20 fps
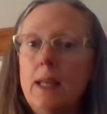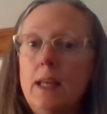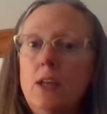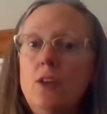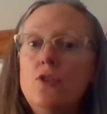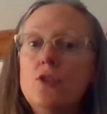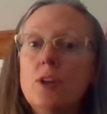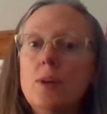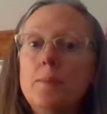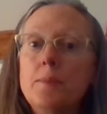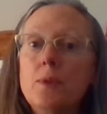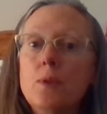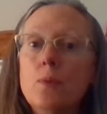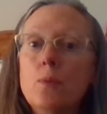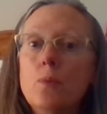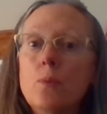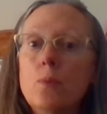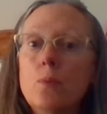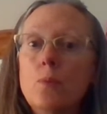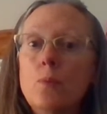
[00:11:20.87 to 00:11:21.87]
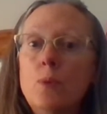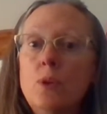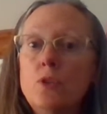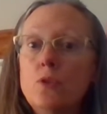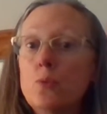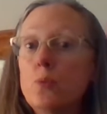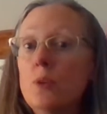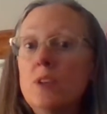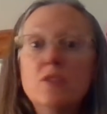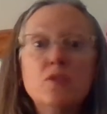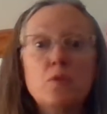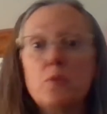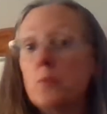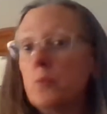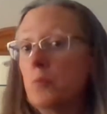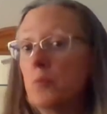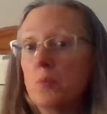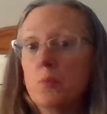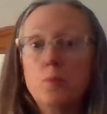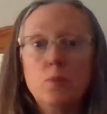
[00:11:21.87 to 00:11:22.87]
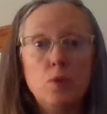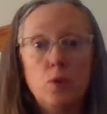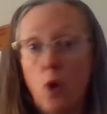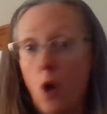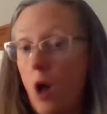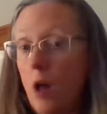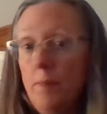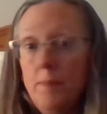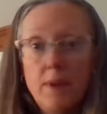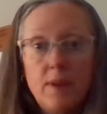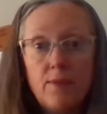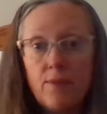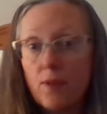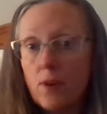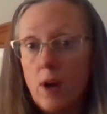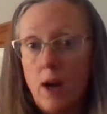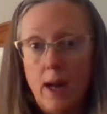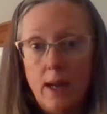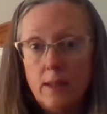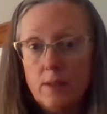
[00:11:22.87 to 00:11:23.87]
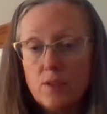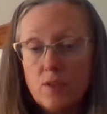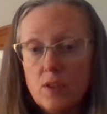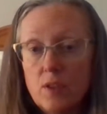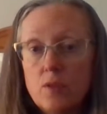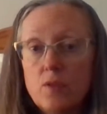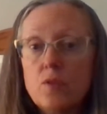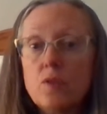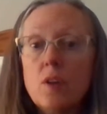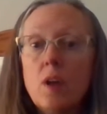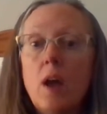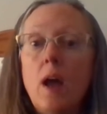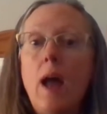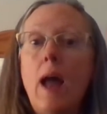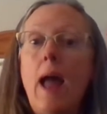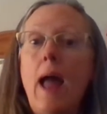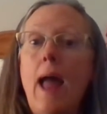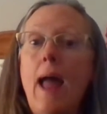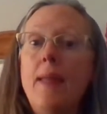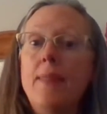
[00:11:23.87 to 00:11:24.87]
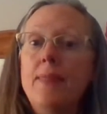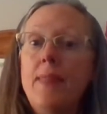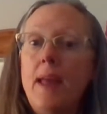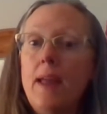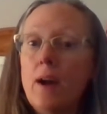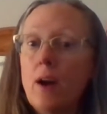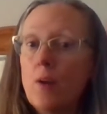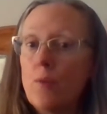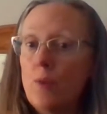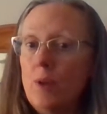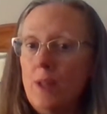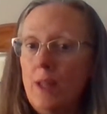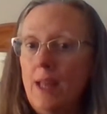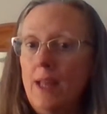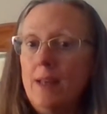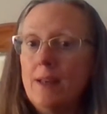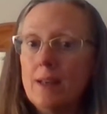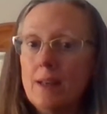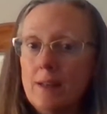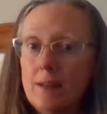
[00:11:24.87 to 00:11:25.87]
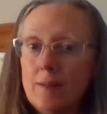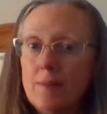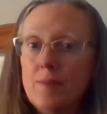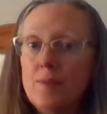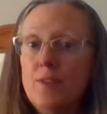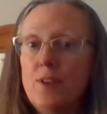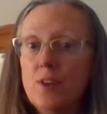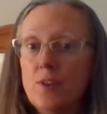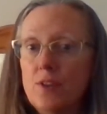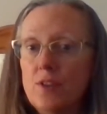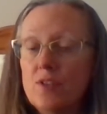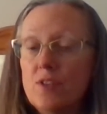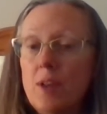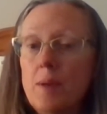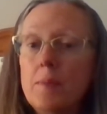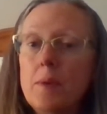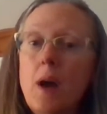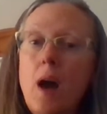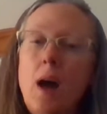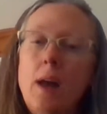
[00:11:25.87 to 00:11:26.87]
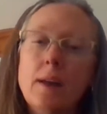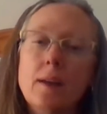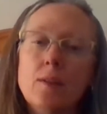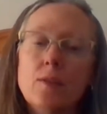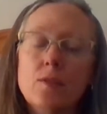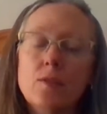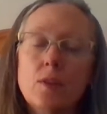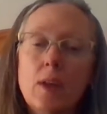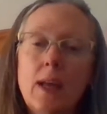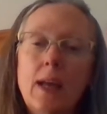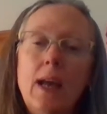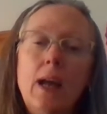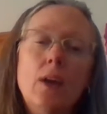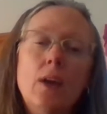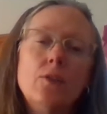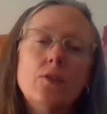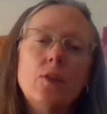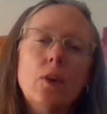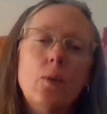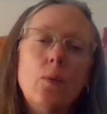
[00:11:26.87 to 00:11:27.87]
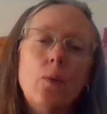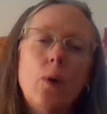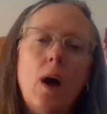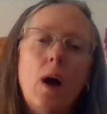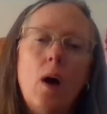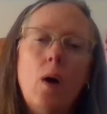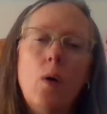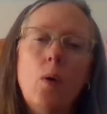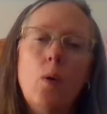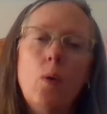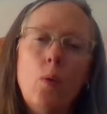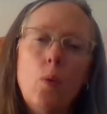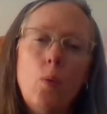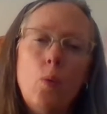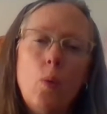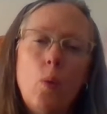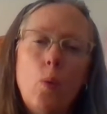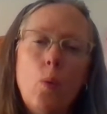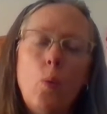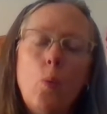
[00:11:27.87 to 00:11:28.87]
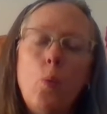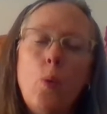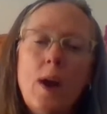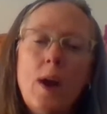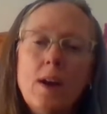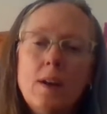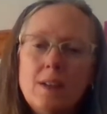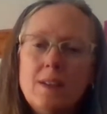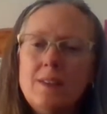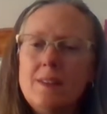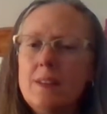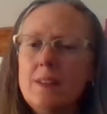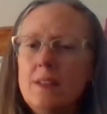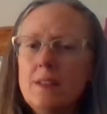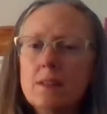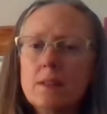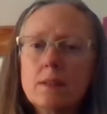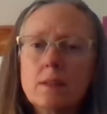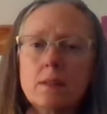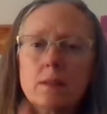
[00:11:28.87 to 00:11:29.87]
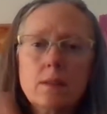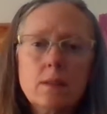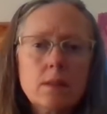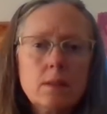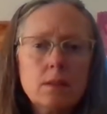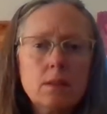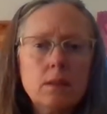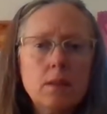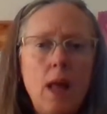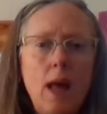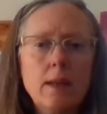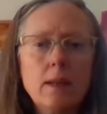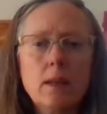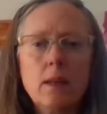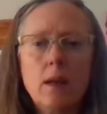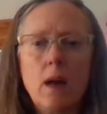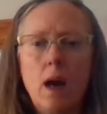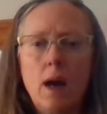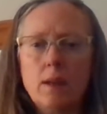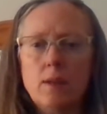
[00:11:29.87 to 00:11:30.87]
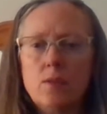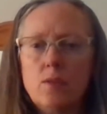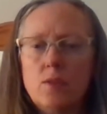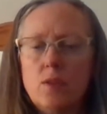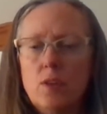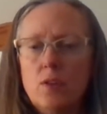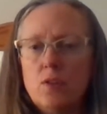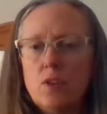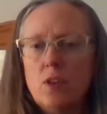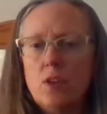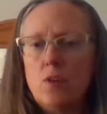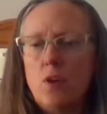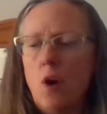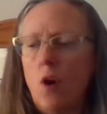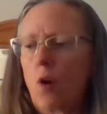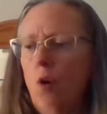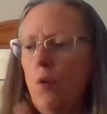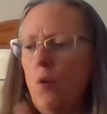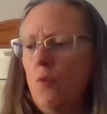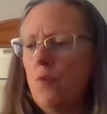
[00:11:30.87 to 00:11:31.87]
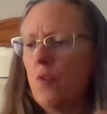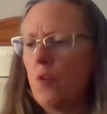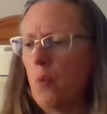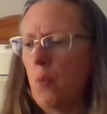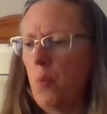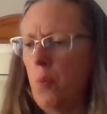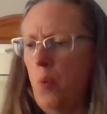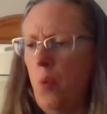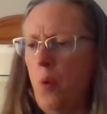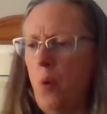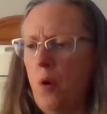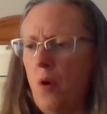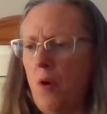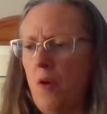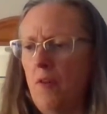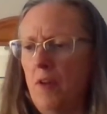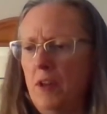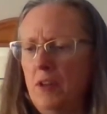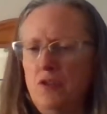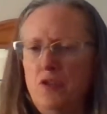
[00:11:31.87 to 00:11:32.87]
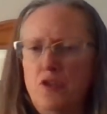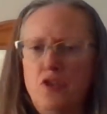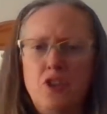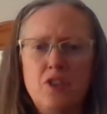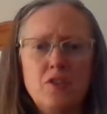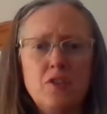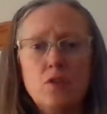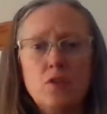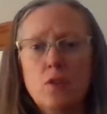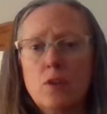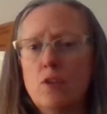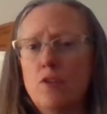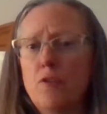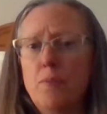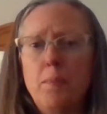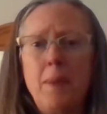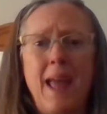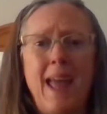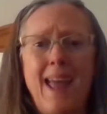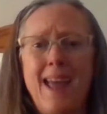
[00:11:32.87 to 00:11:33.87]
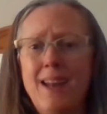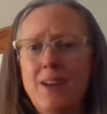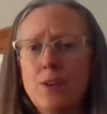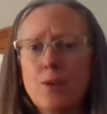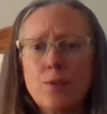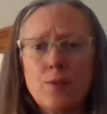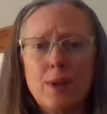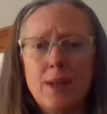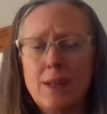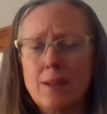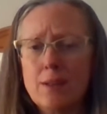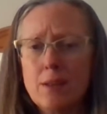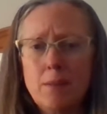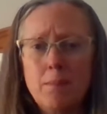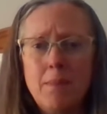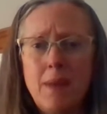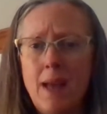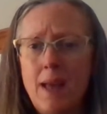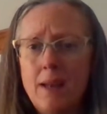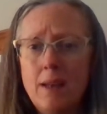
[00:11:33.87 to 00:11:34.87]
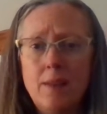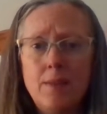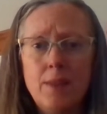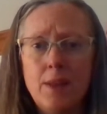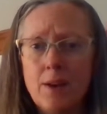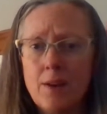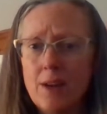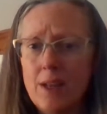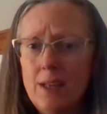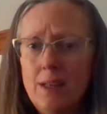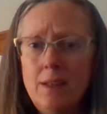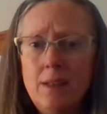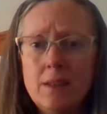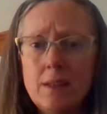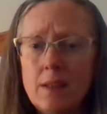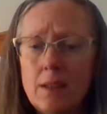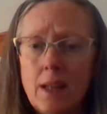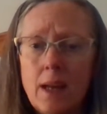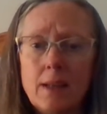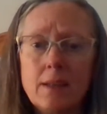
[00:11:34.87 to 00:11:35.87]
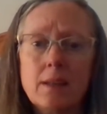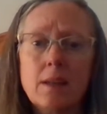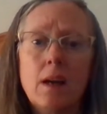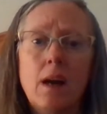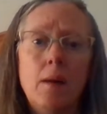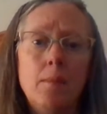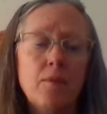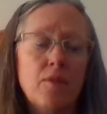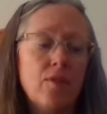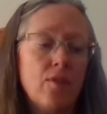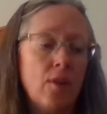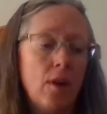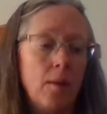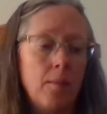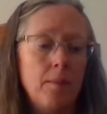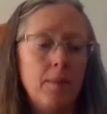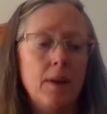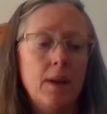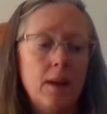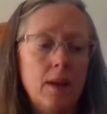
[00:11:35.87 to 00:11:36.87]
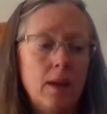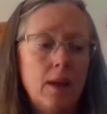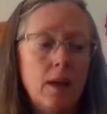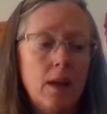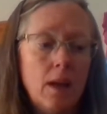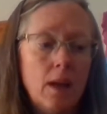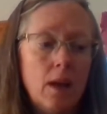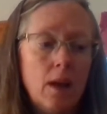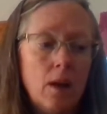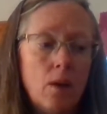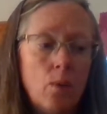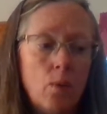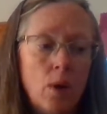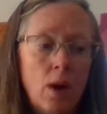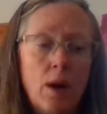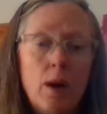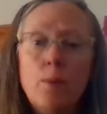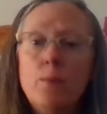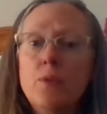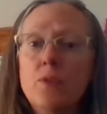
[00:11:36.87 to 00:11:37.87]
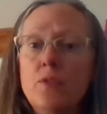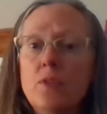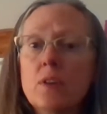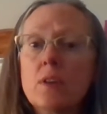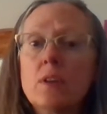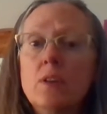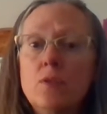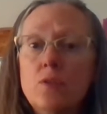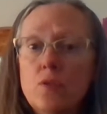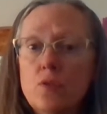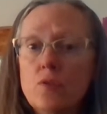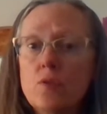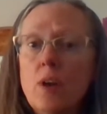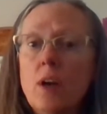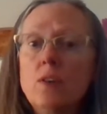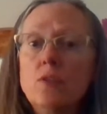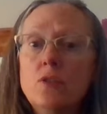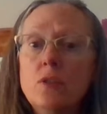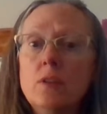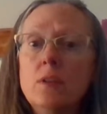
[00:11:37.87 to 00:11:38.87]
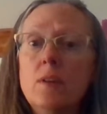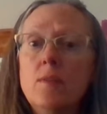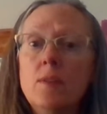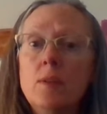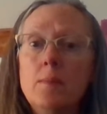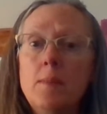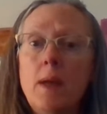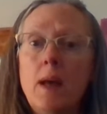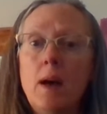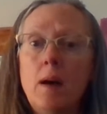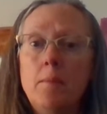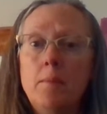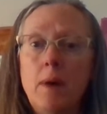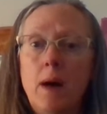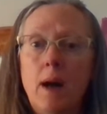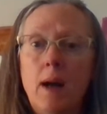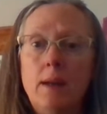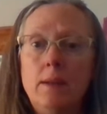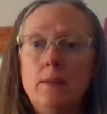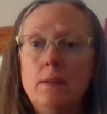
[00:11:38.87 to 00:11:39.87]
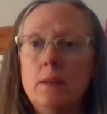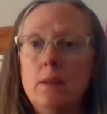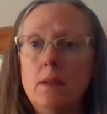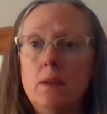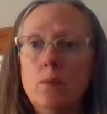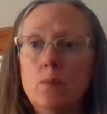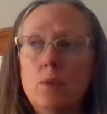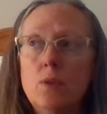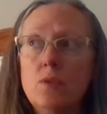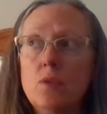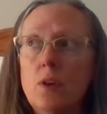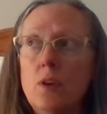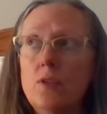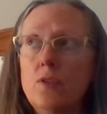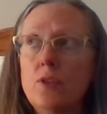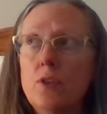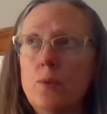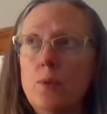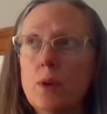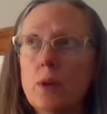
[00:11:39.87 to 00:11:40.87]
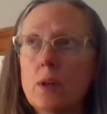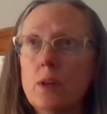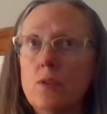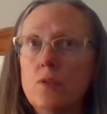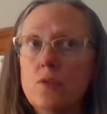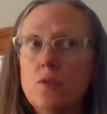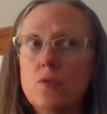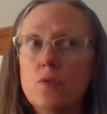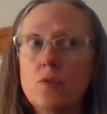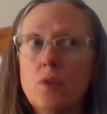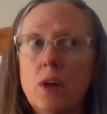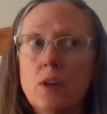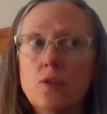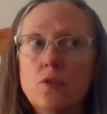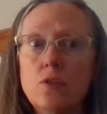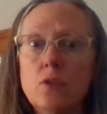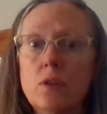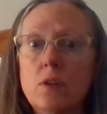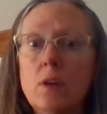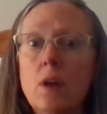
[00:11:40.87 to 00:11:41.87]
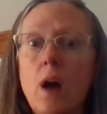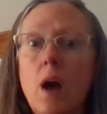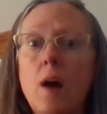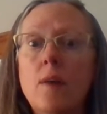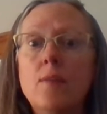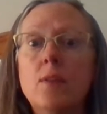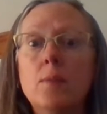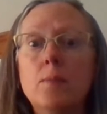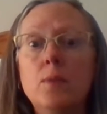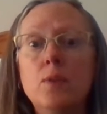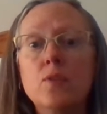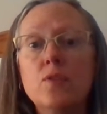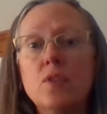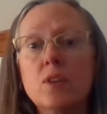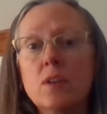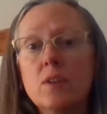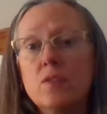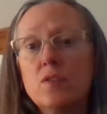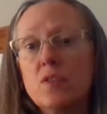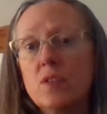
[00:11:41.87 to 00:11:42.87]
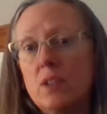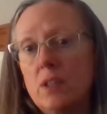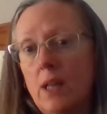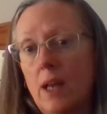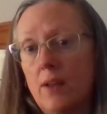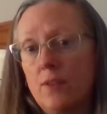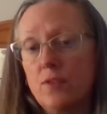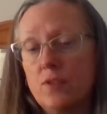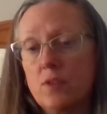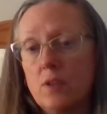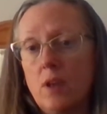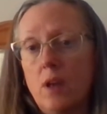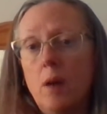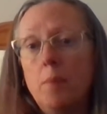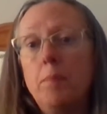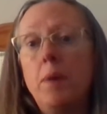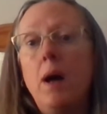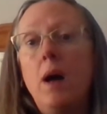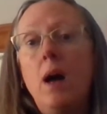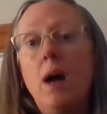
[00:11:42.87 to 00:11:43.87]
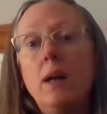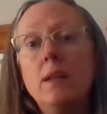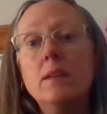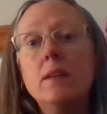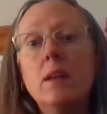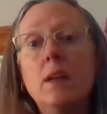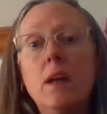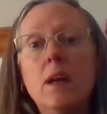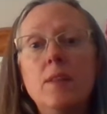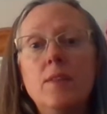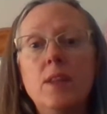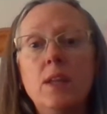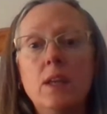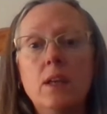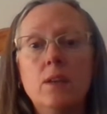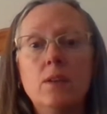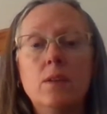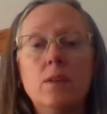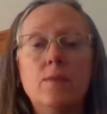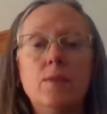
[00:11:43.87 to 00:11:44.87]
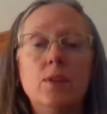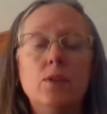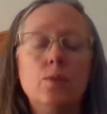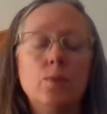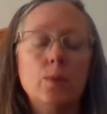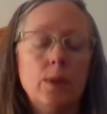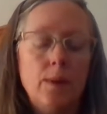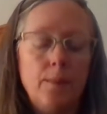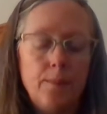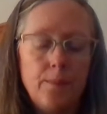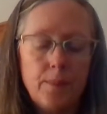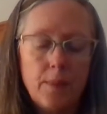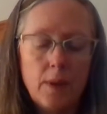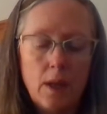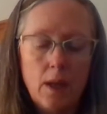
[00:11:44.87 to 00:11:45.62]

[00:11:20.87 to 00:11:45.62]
Egypt, which was long before Isis, and they are related. They're the same goddess. So where did these slut goddesses and over-war and just sort of pandering to men and their intellect come from? Well, it was a construction of the male mind, and it was also a construction of the music of Celeste upon the individual.